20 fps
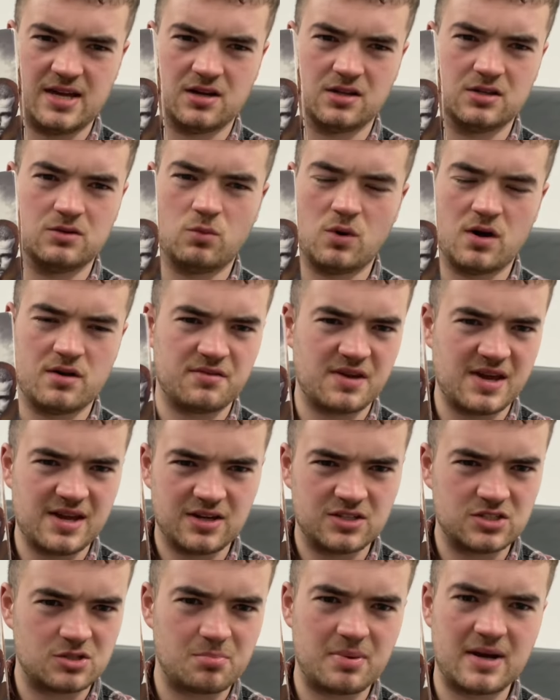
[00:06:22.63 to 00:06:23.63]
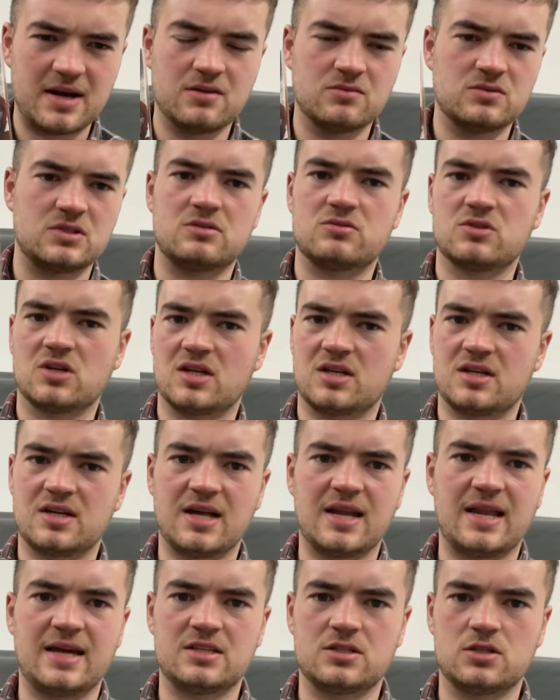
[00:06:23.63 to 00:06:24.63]
worth £800. It was like
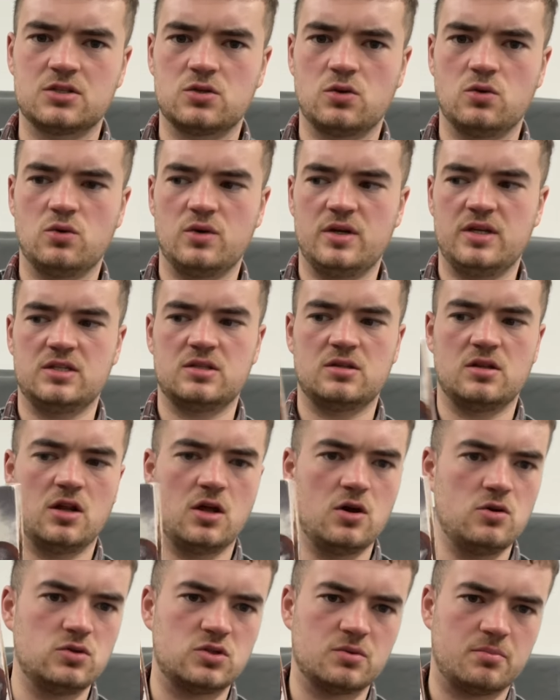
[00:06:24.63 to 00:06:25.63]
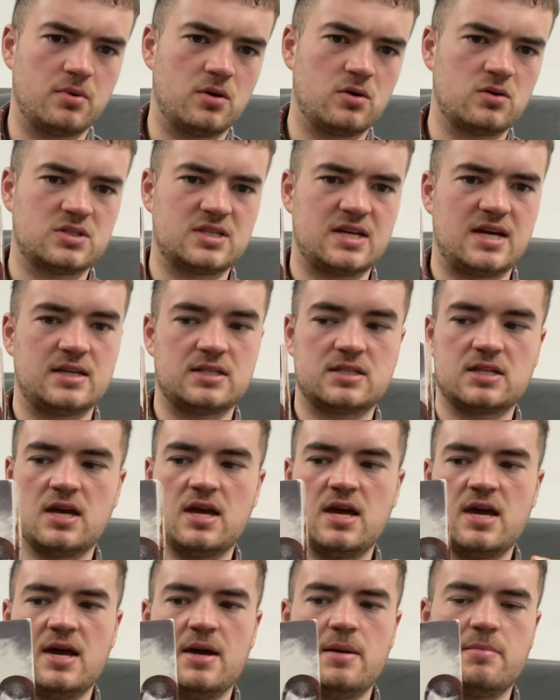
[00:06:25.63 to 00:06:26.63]
collector toys, loads of box sets.
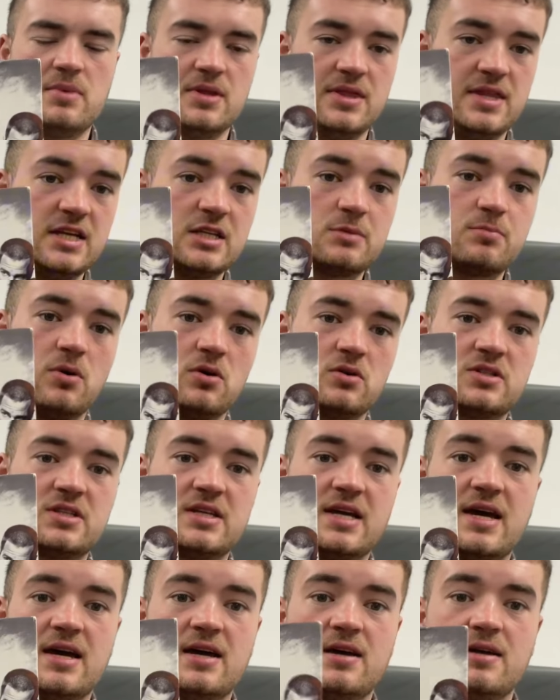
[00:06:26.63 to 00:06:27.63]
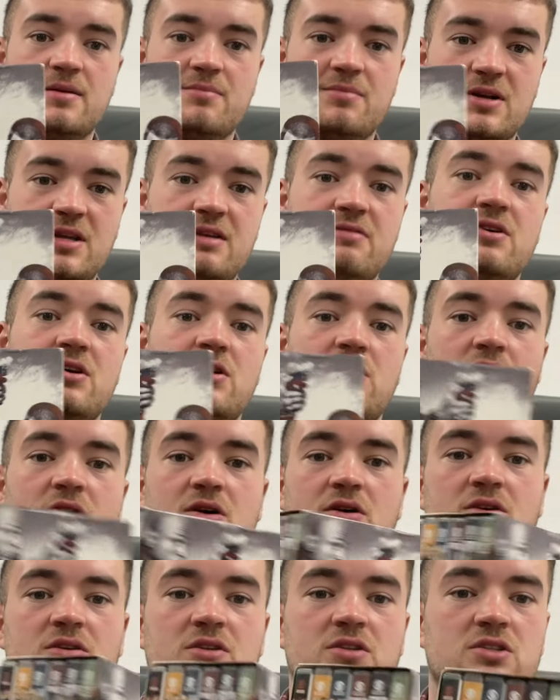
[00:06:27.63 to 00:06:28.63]
But this box set, believe it or not,
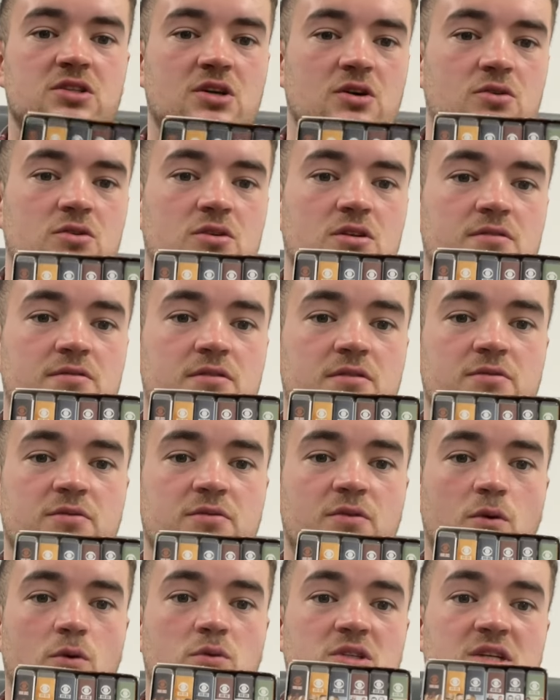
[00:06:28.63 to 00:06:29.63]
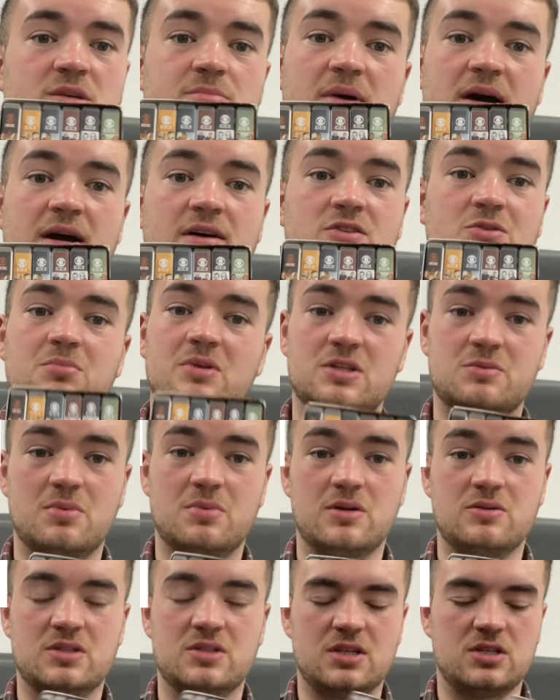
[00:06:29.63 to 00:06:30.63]
sold for £40 plus
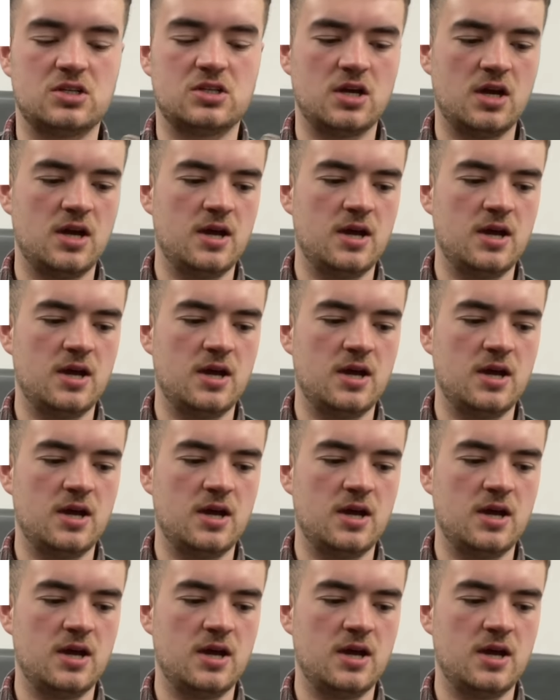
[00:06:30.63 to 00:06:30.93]
postage.